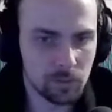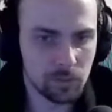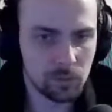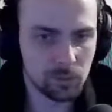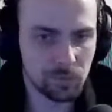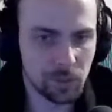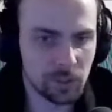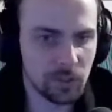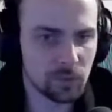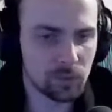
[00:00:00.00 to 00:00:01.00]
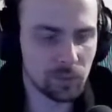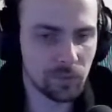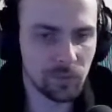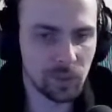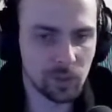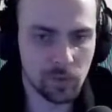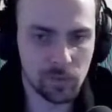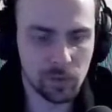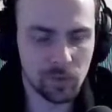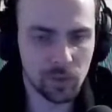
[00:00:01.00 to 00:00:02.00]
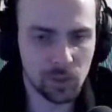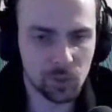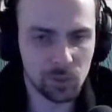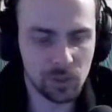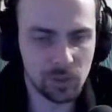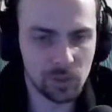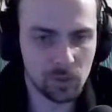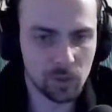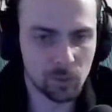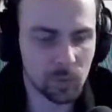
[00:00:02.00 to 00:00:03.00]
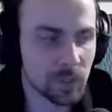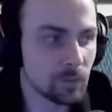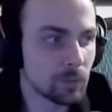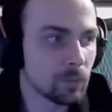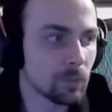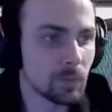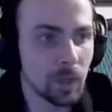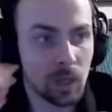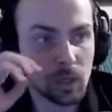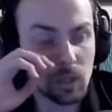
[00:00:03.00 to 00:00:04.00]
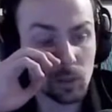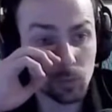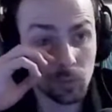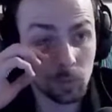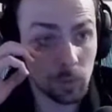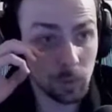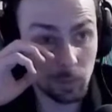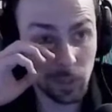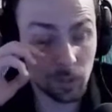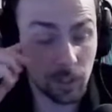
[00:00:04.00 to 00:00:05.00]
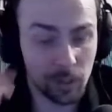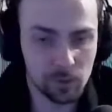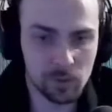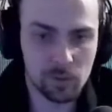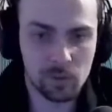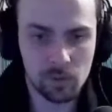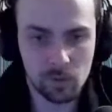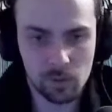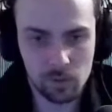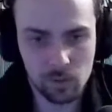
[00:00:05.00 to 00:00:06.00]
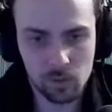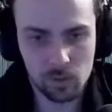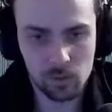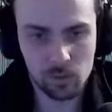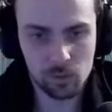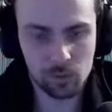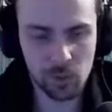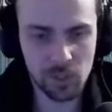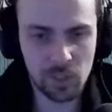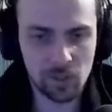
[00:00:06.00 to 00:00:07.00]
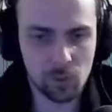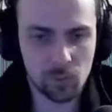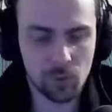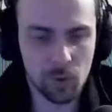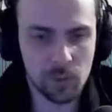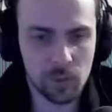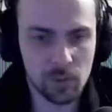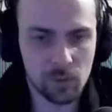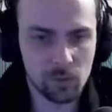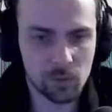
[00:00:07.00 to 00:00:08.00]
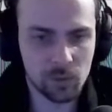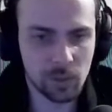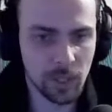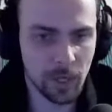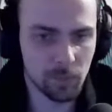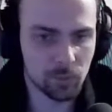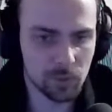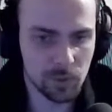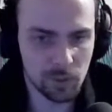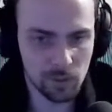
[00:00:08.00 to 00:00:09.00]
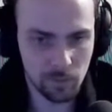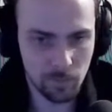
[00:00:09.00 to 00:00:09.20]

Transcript: reverting to a feeling of inferiority, always hanging out with people better than us, trusting the process and trusting their process,